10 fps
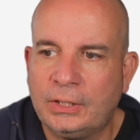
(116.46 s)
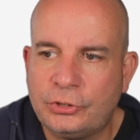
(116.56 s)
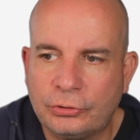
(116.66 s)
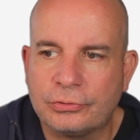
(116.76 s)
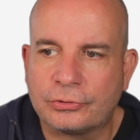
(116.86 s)

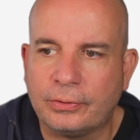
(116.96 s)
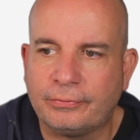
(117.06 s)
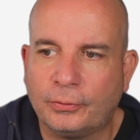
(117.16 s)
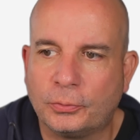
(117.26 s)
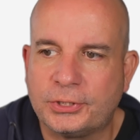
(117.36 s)
insurance group
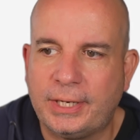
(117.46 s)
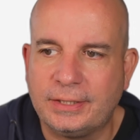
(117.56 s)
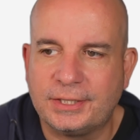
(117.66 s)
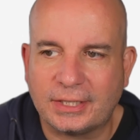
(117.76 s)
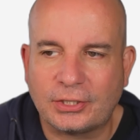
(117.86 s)

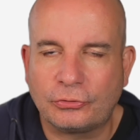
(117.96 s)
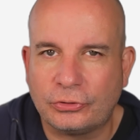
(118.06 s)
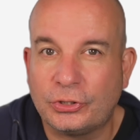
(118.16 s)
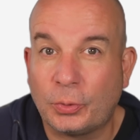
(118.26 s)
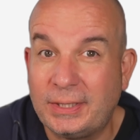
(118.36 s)
14,
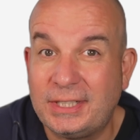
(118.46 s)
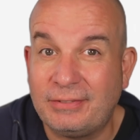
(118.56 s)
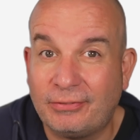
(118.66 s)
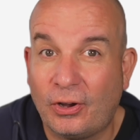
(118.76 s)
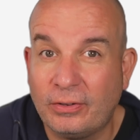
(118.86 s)

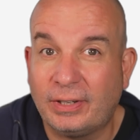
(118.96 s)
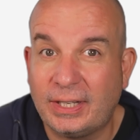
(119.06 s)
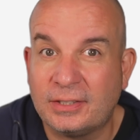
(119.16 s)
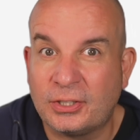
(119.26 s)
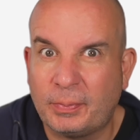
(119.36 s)
625
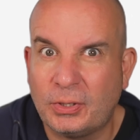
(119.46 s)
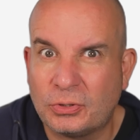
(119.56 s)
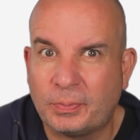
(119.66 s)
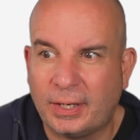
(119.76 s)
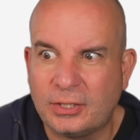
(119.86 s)
litres of boot
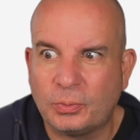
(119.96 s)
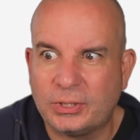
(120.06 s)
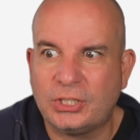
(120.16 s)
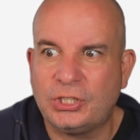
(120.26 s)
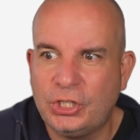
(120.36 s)
space,
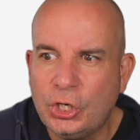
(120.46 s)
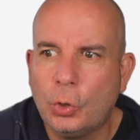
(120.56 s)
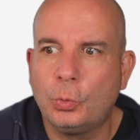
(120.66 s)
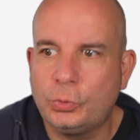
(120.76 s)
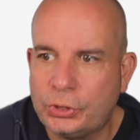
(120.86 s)
which is
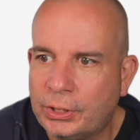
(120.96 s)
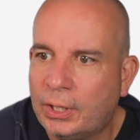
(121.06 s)
huge,